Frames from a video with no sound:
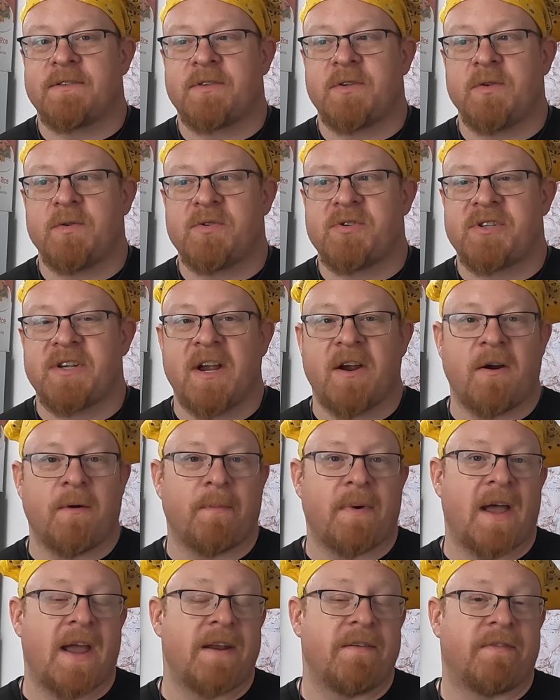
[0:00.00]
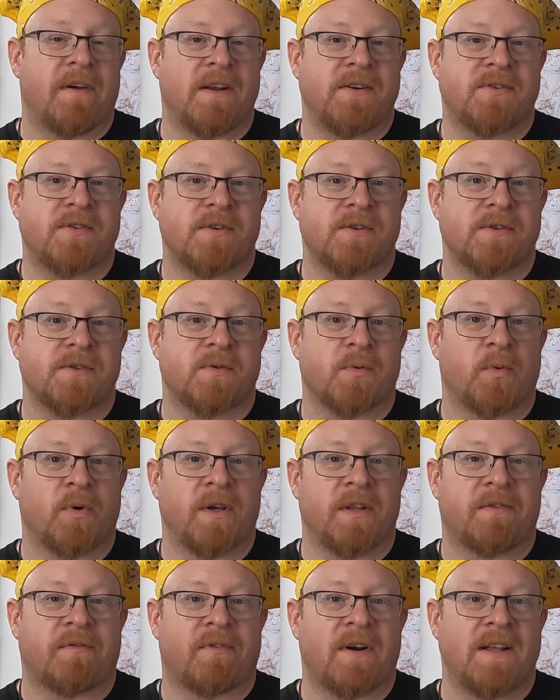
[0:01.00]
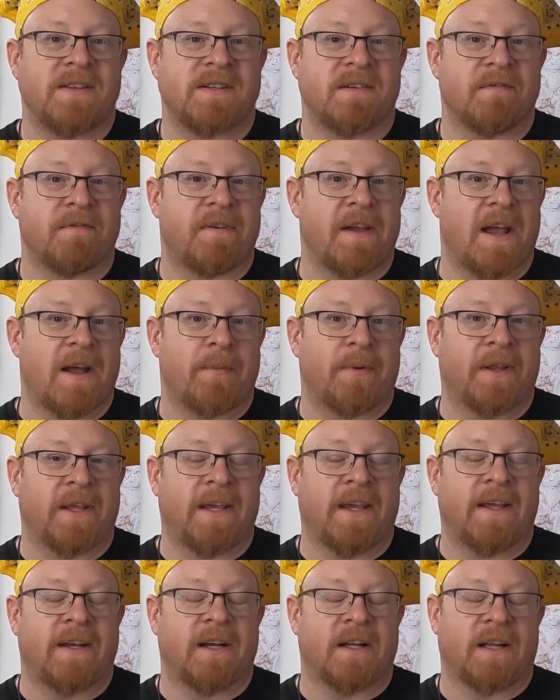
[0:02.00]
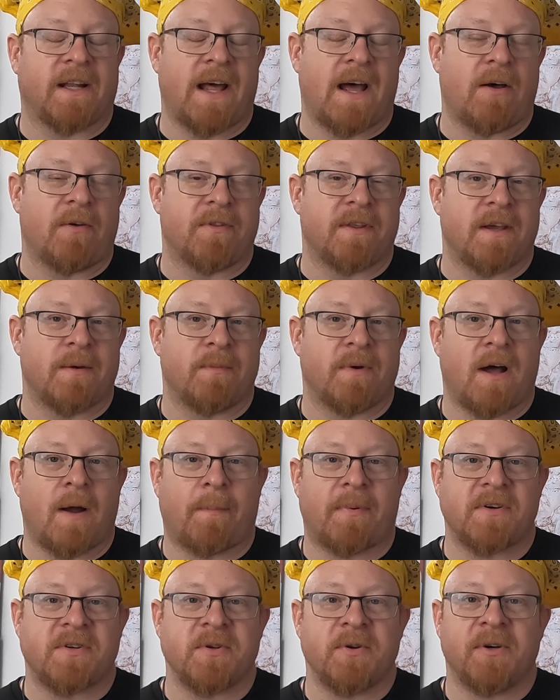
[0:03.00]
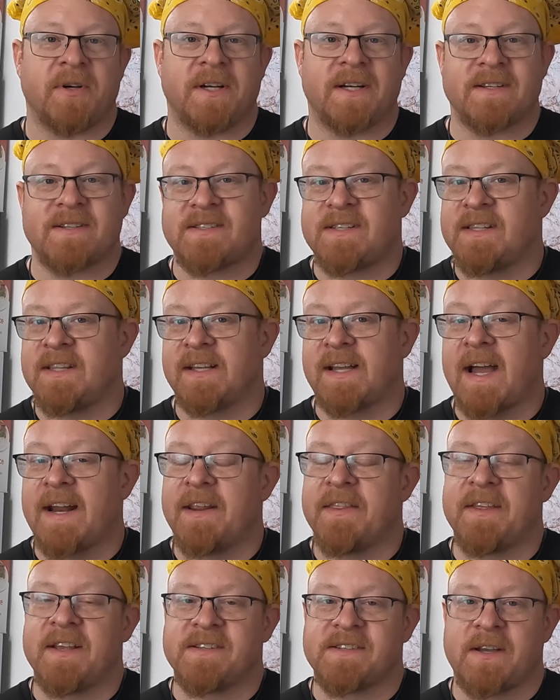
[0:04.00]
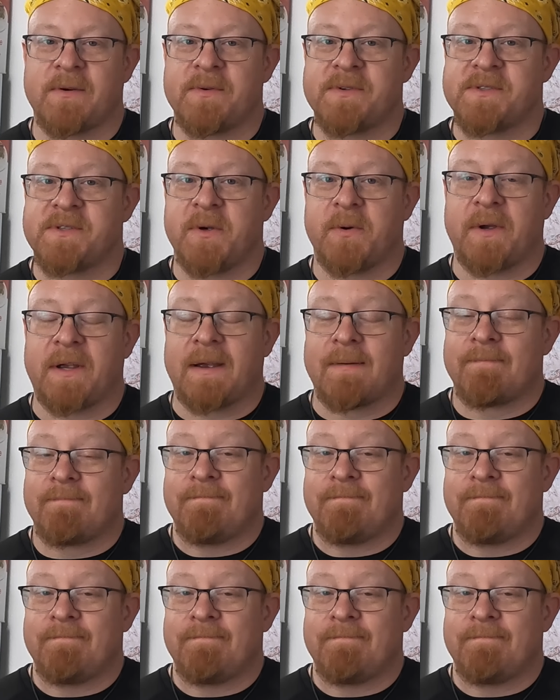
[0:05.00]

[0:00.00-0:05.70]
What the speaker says: to share my adventures with friends and family and allow them opportunity to see the kind of things I was doing.